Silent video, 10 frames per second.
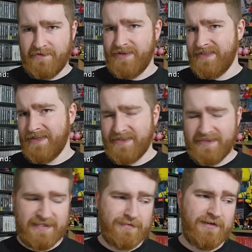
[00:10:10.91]

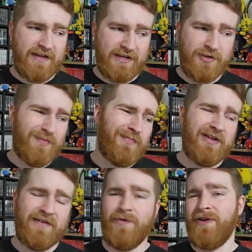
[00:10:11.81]
360 as well that I could
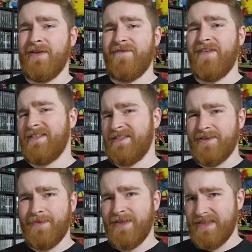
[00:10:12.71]
play if I wanted to fix
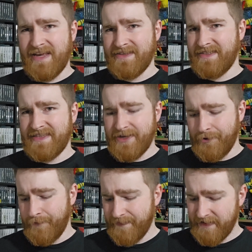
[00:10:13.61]
something in that style.